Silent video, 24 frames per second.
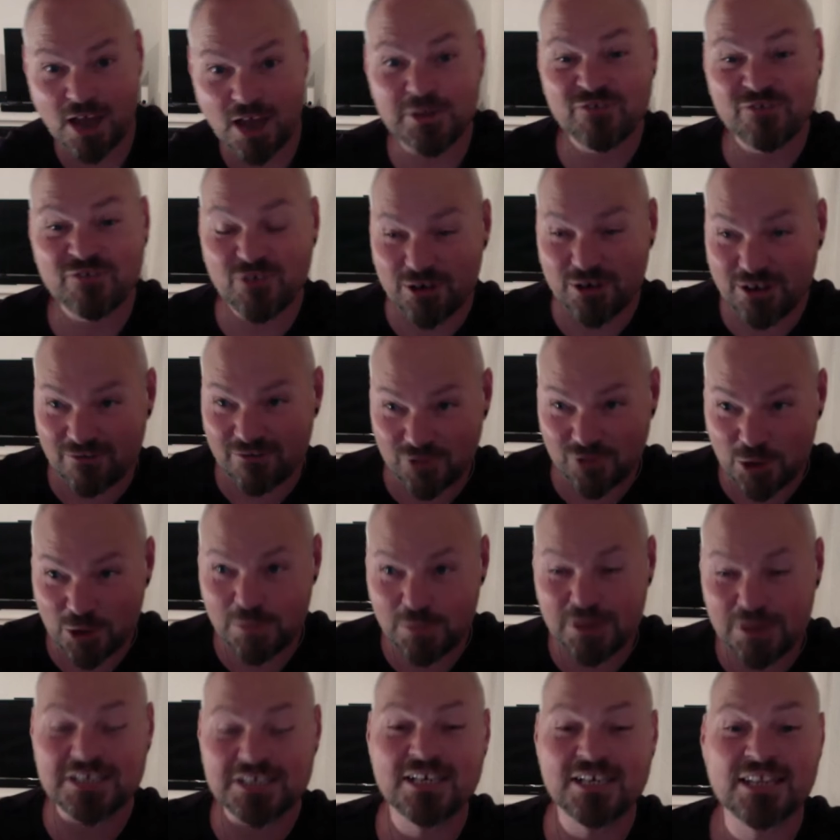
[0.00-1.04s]
me to photograph your
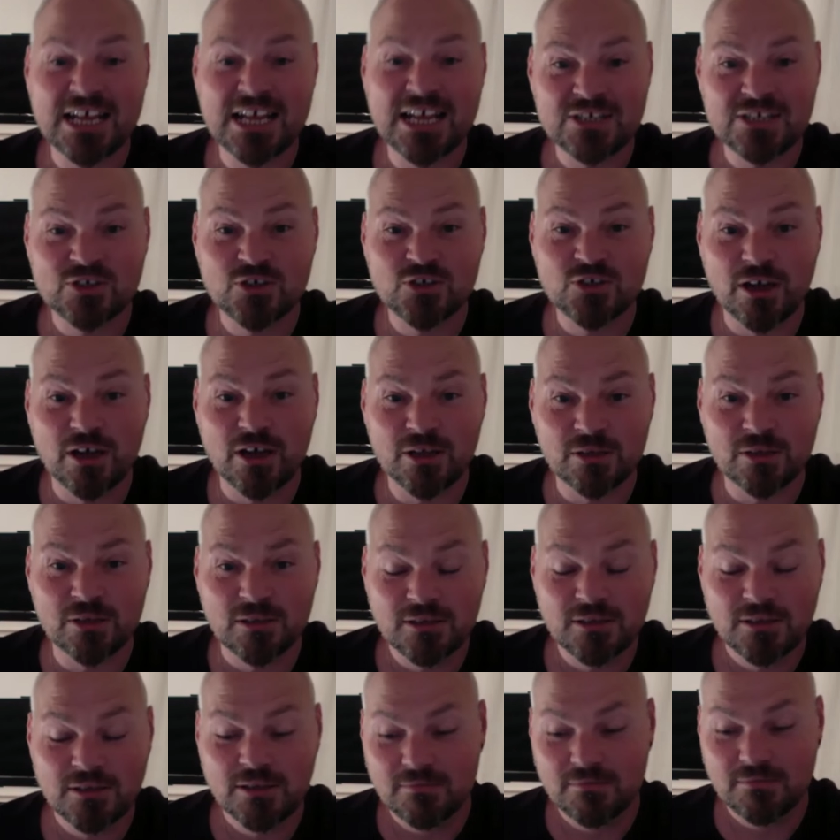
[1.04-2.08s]
building in that style,
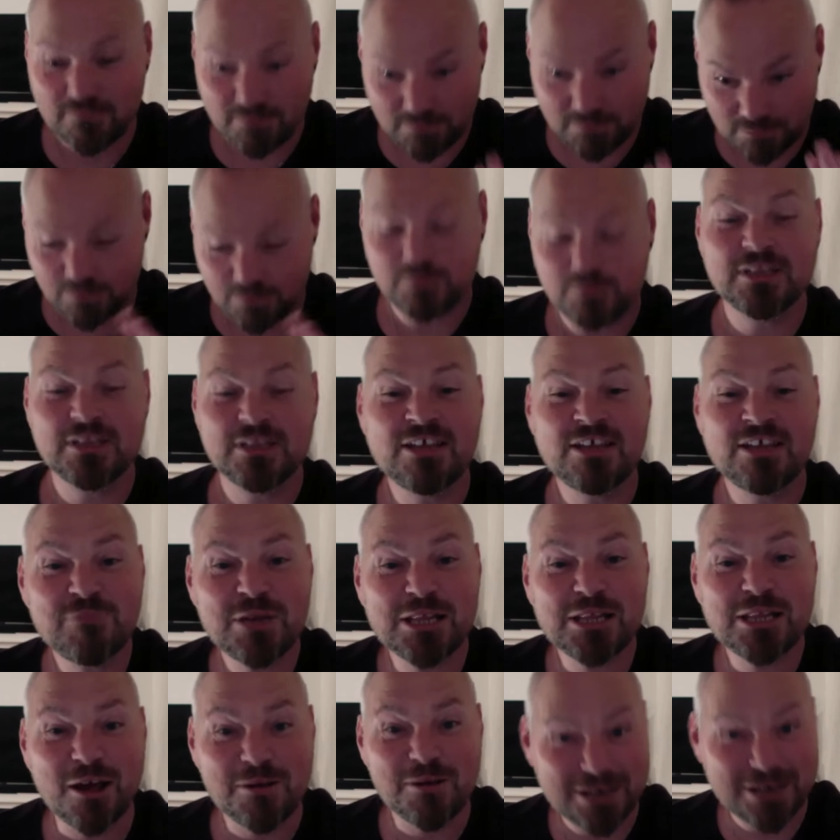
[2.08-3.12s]
leave me
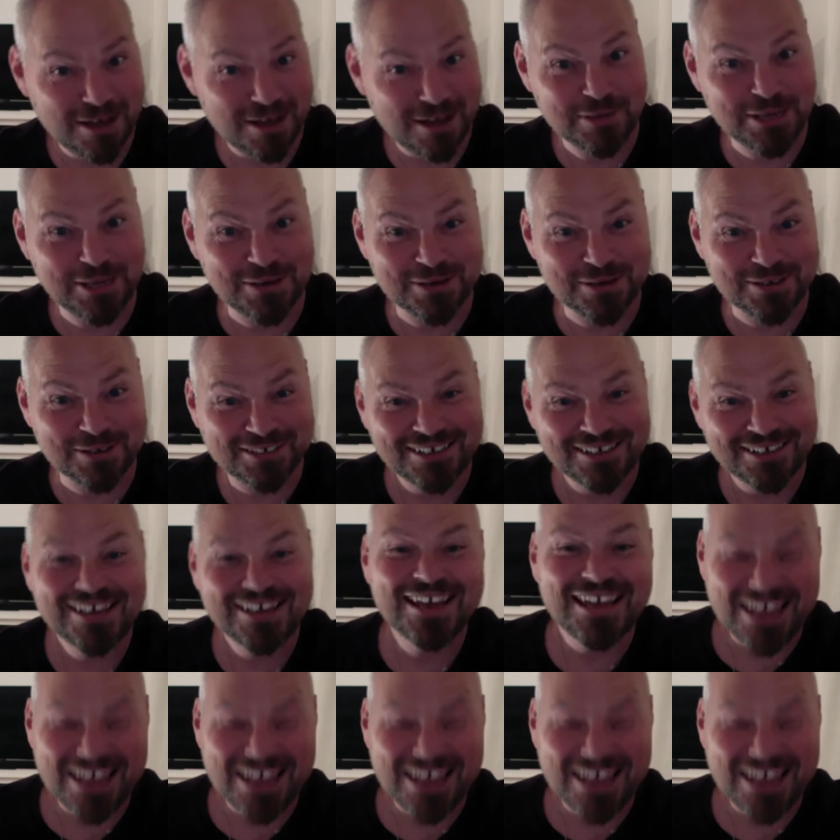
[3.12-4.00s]
alone and I'll be good. Yeah.